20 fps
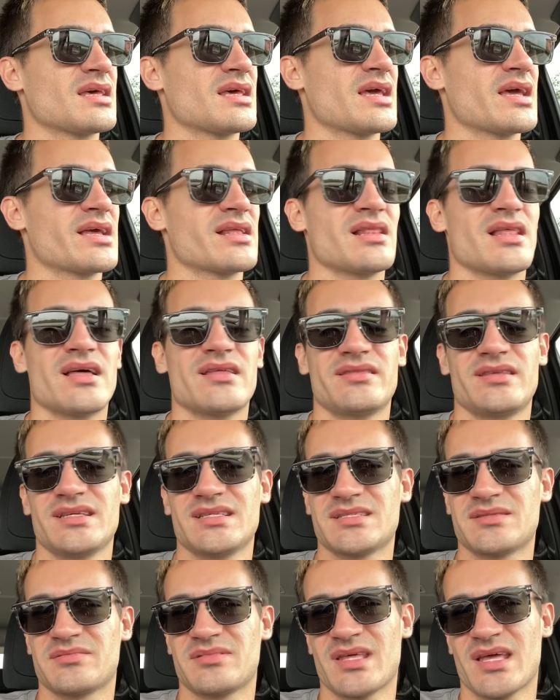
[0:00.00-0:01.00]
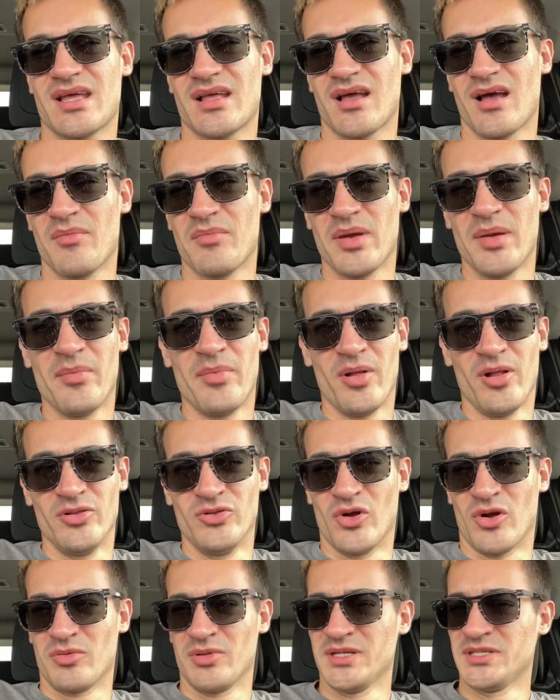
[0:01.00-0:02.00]
a lot of things that people
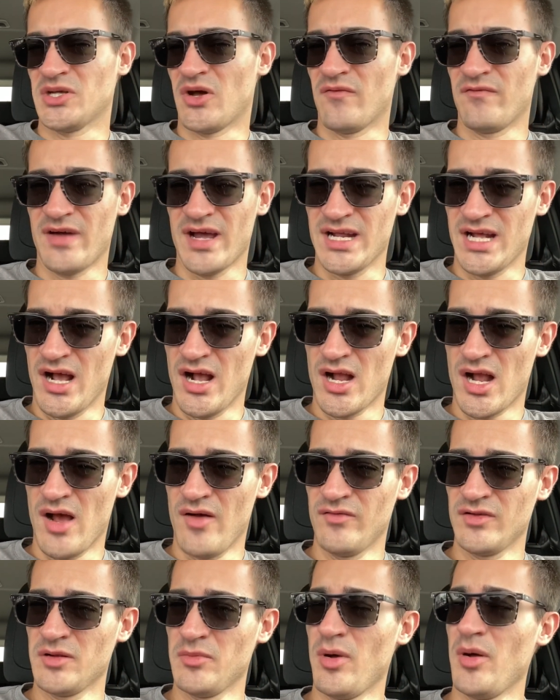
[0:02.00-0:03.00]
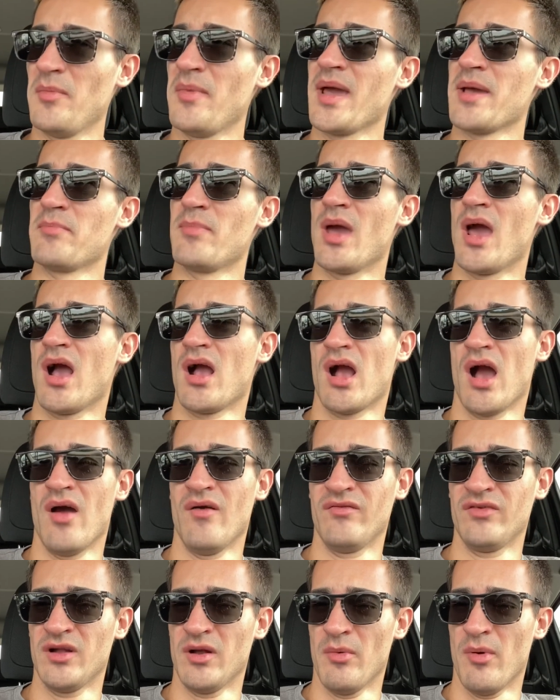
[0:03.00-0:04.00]
normally don't find uncomfortable make me
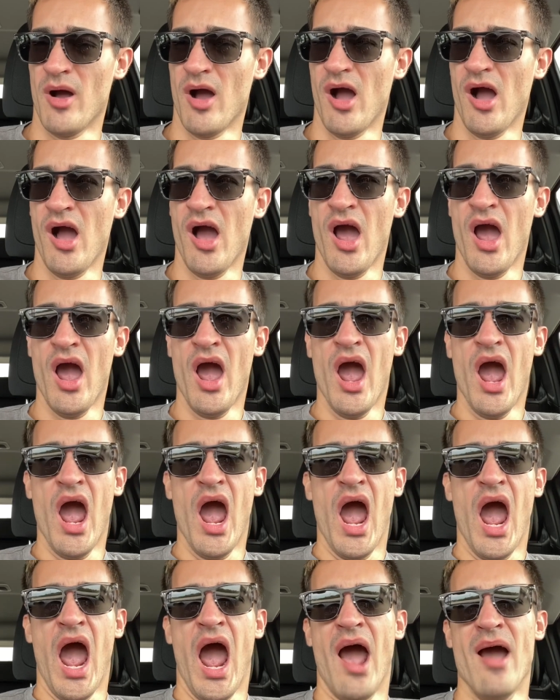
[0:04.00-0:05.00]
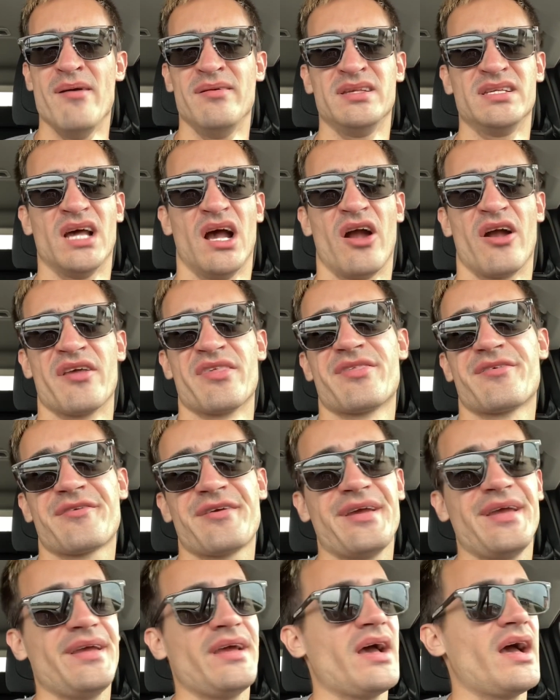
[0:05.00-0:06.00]
uncomfortable. I'm sorry.
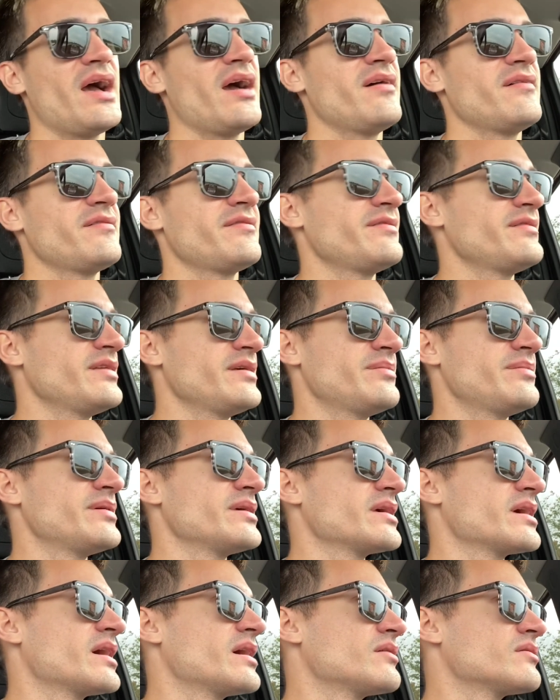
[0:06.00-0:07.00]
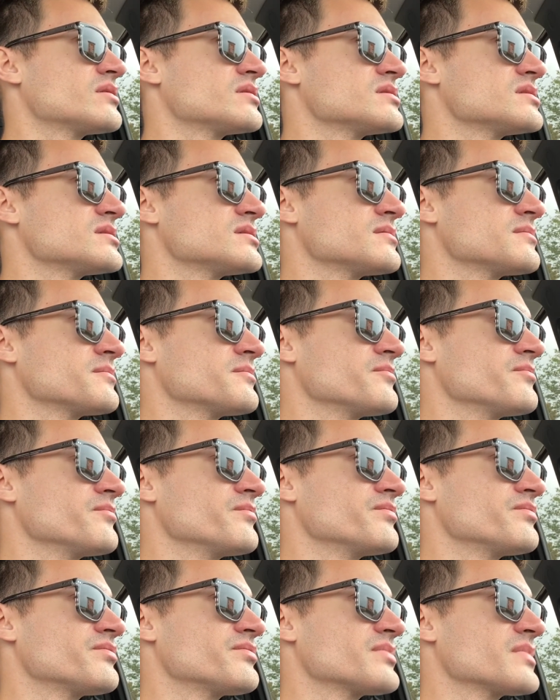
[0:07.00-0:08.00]
3 flipping hours.
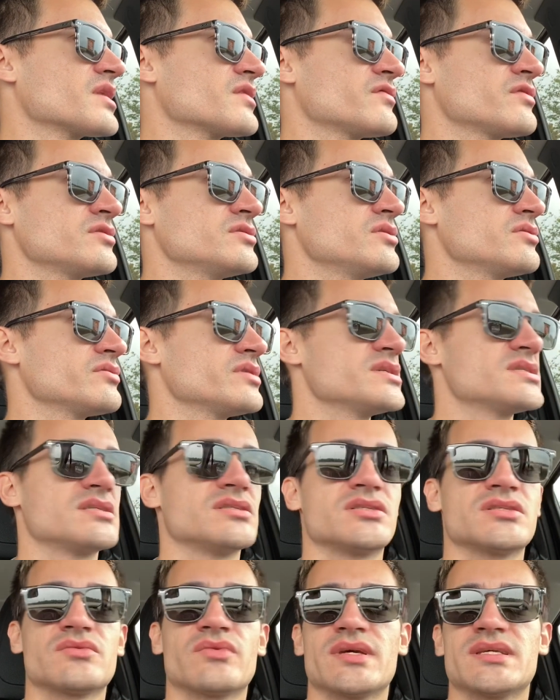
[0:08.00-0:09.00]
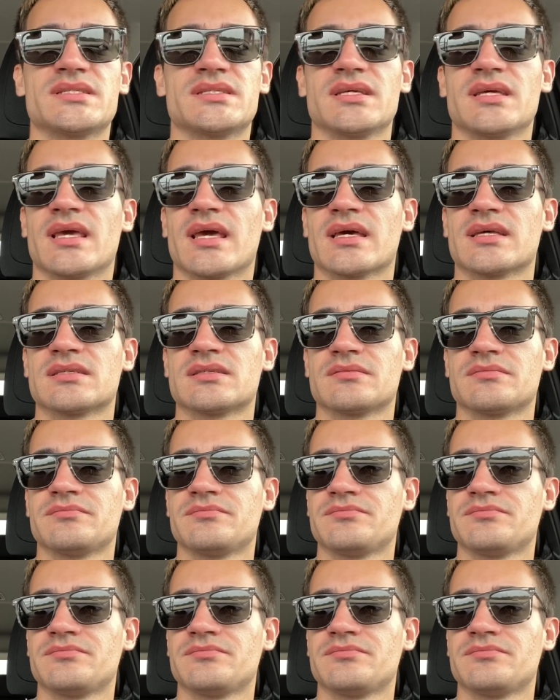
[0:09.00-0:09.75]
For no reason. Just wasting gas.